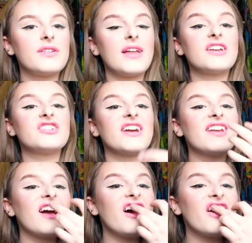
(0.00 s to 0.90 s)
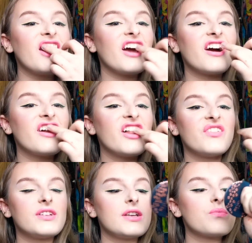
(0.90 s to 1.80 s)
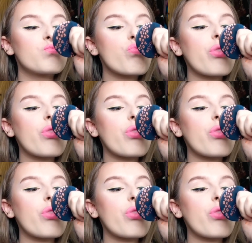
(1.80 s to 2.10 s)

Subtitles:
is that shade. Oh no, I got all my teeth.